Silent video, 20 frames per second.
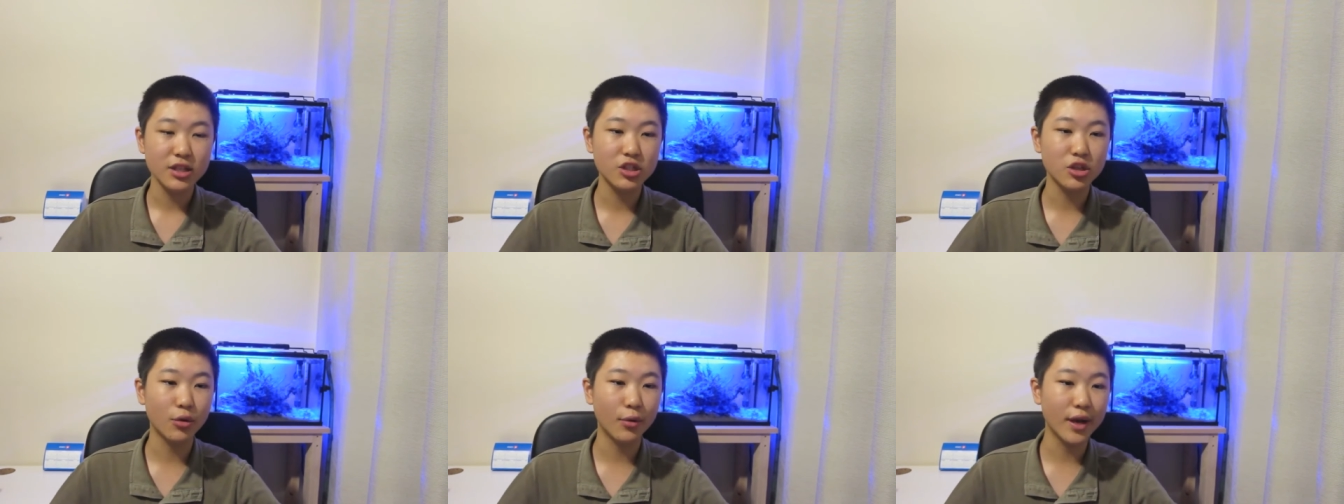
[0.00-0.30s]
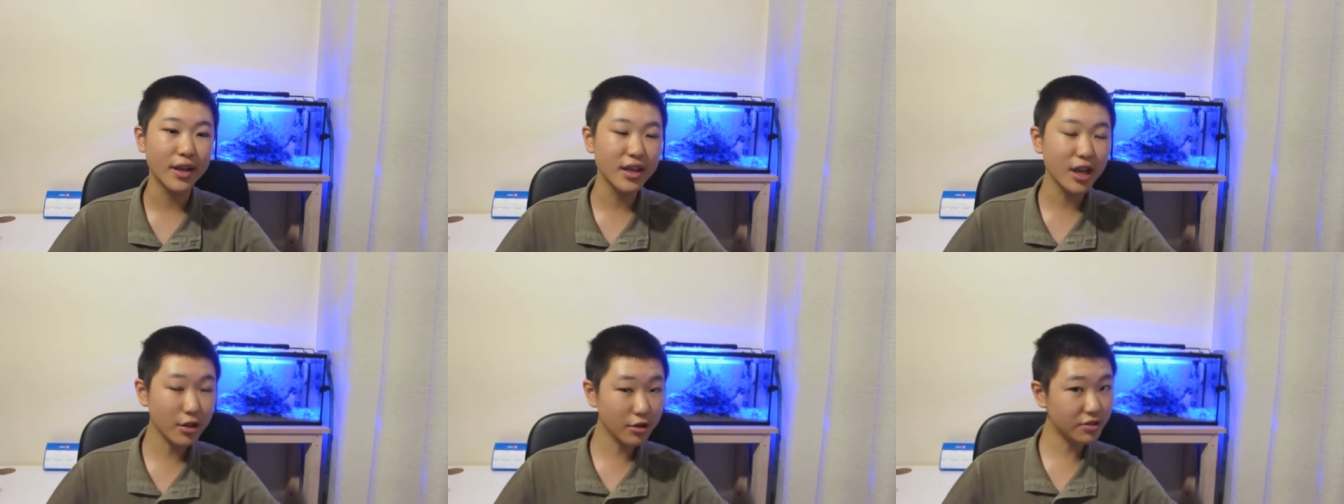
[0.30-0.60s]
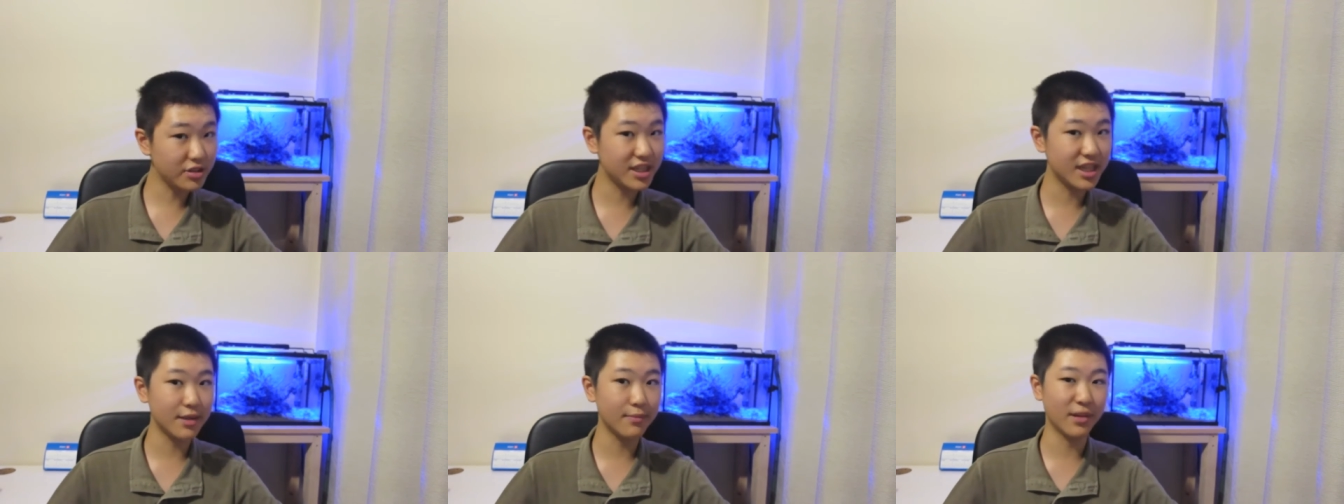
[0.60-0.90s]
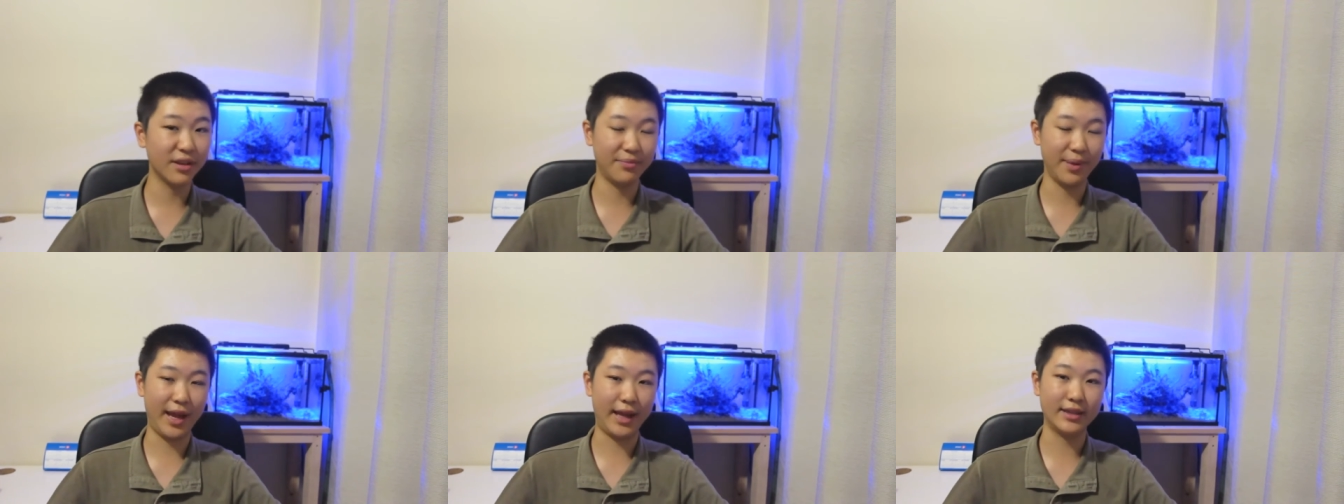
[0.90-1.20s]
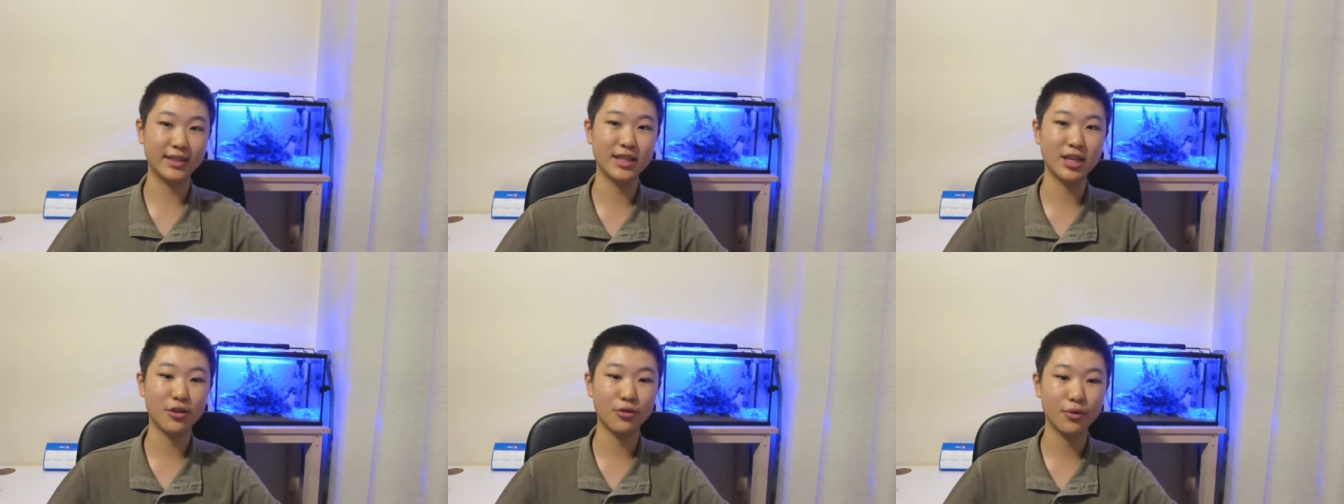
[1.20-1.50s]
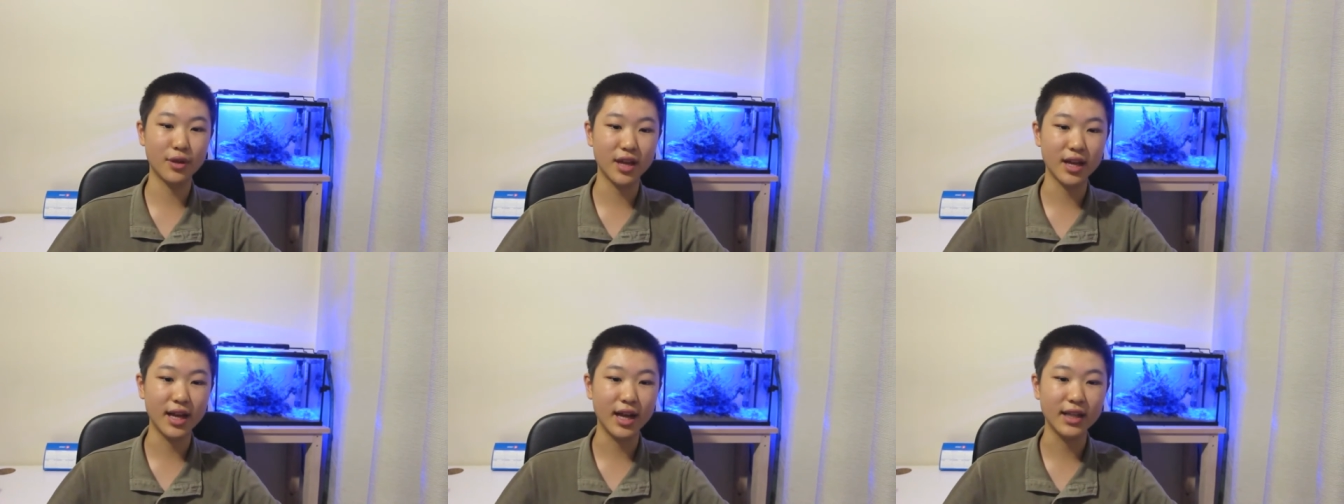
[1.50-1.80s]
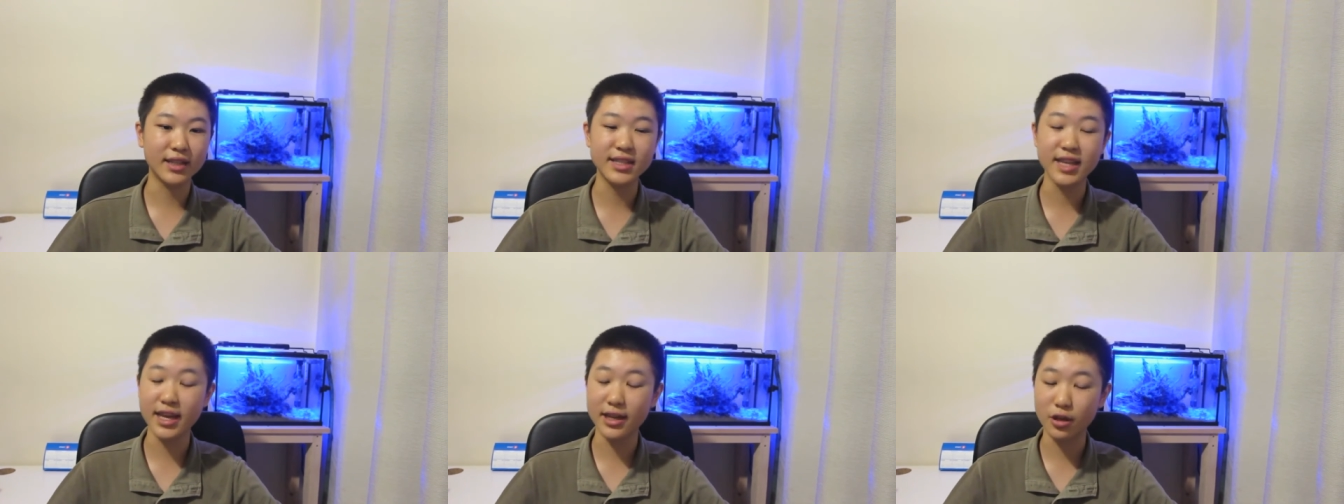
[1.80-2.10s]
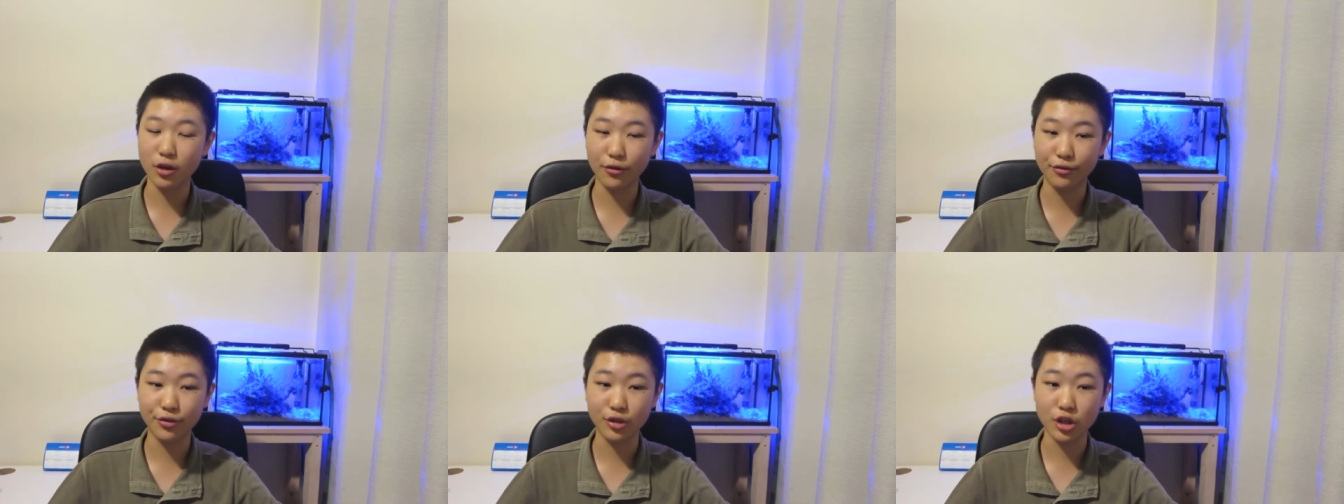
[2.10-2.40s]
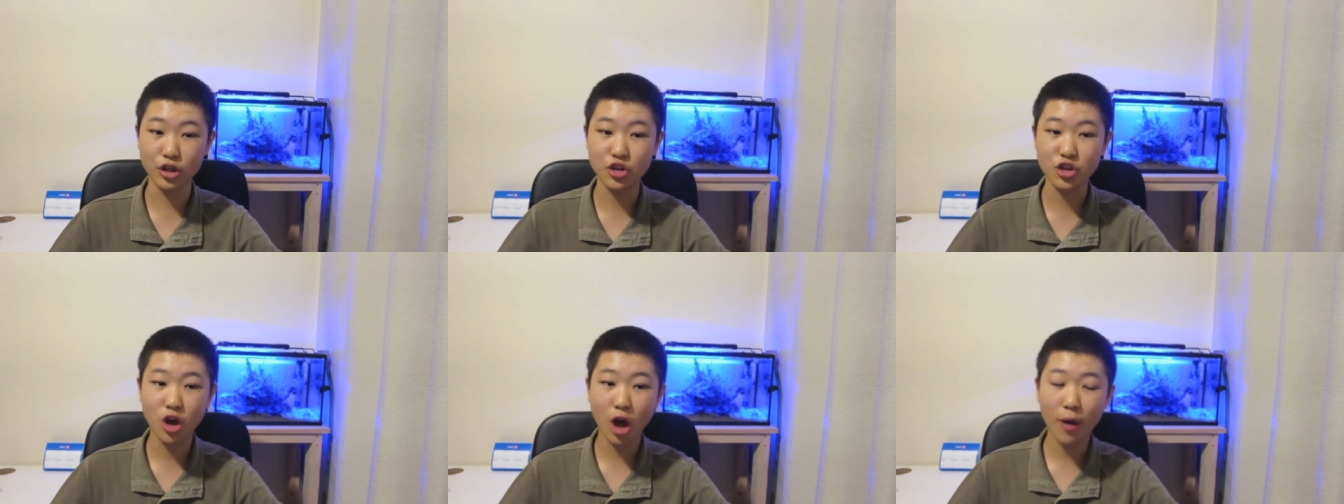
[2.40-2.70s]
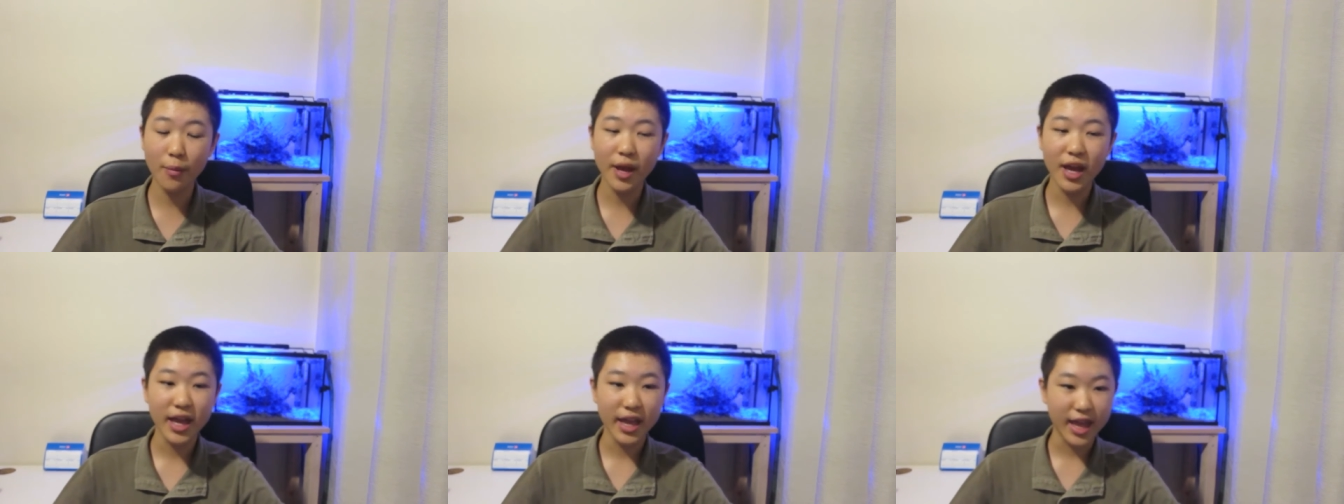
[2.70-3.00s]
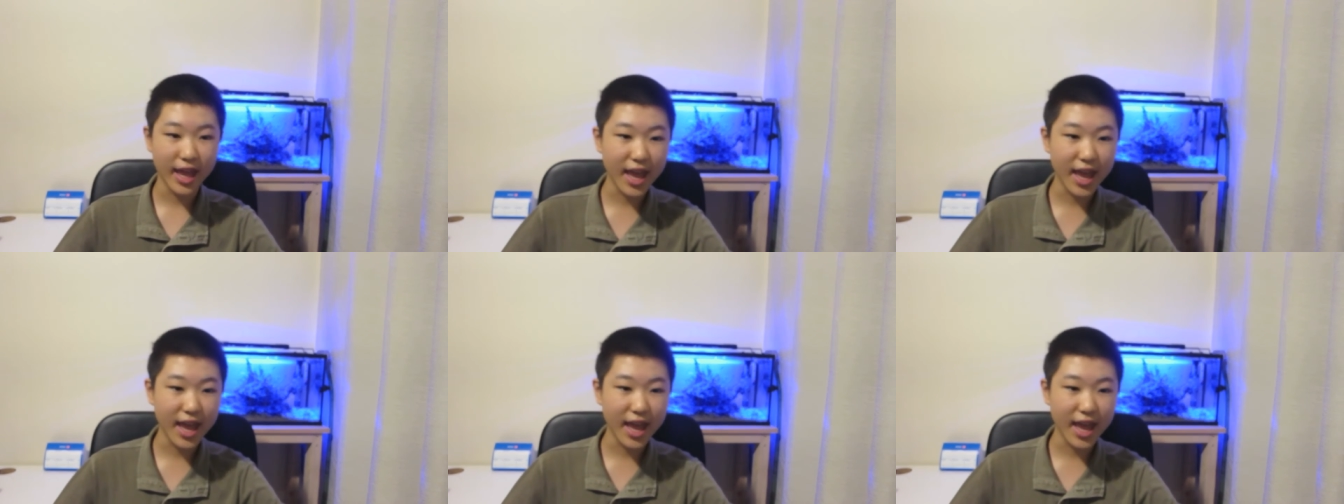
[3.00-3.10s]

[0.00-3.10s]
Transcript: So another team of bacteria take over the job